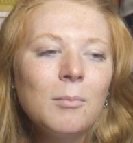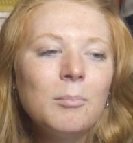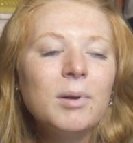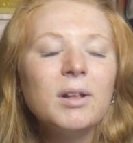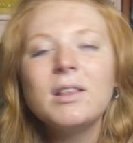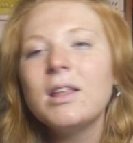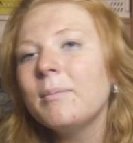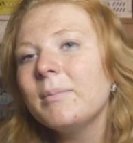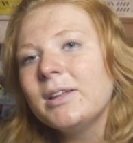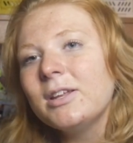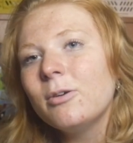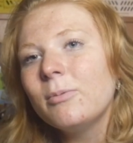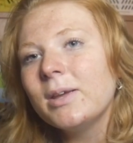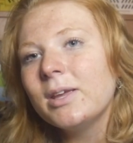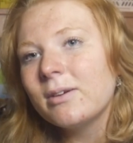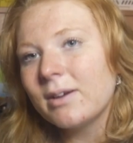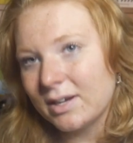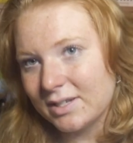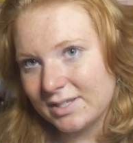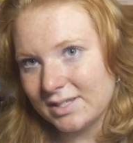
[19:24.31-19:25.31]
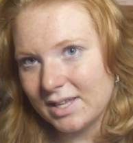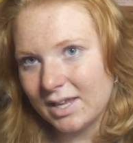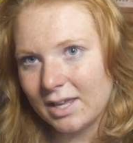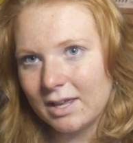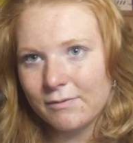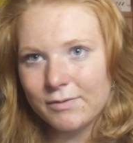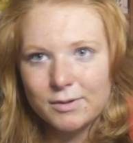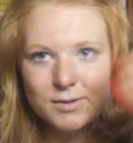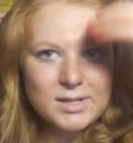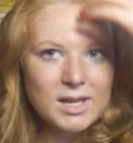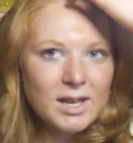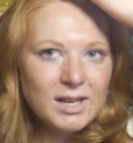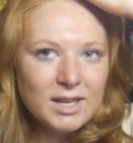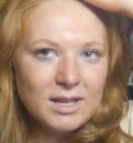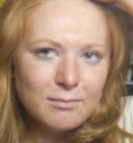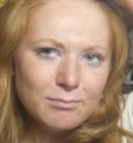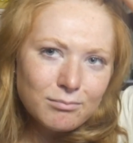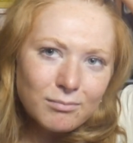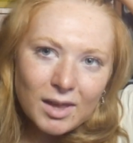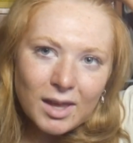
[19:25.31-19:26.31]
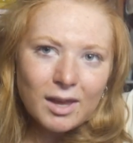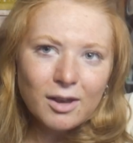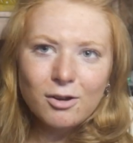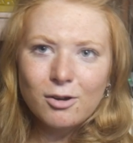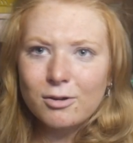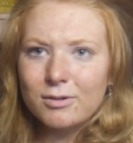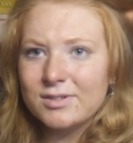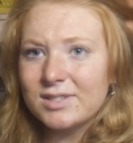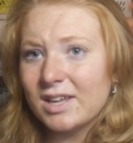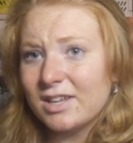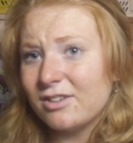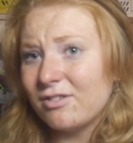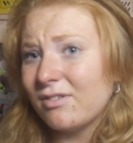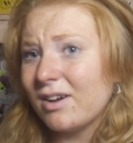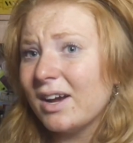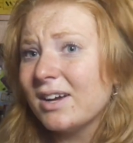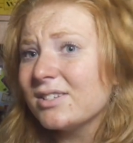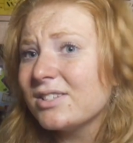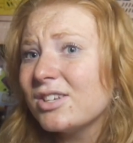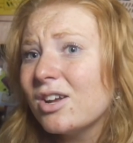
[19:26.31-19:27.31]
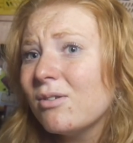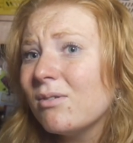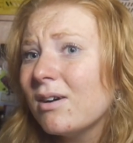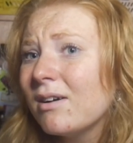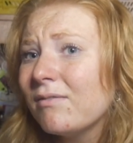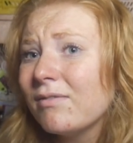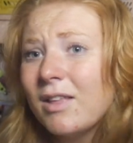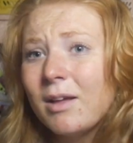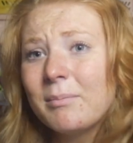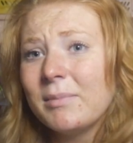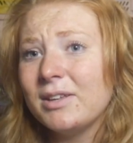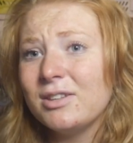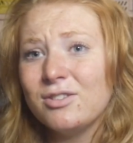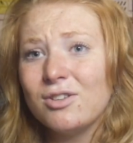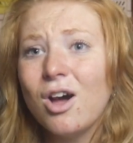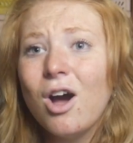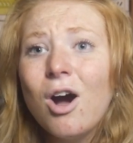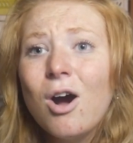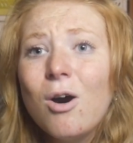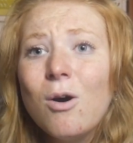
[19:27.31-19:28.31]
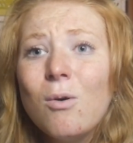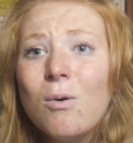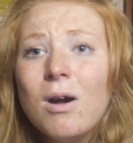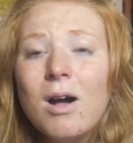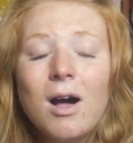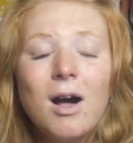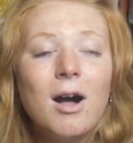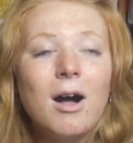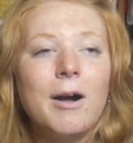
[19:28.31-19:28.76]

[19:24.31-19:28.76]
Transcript: But let me know what you guys think. If there's any it girls that you guys know of, let me know.